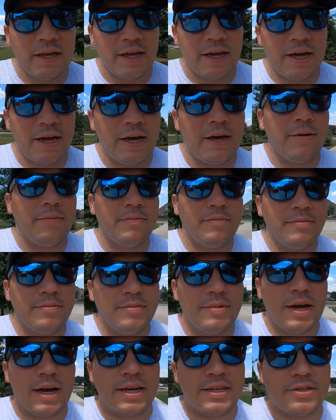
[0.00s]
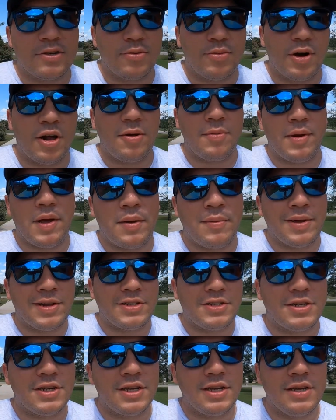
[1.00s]
I guess they were bought up by
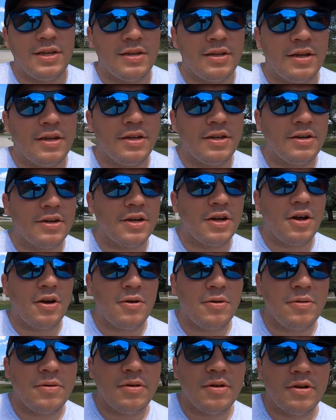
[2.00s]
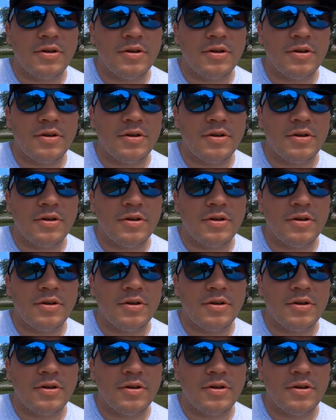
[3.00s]
MHT a year ago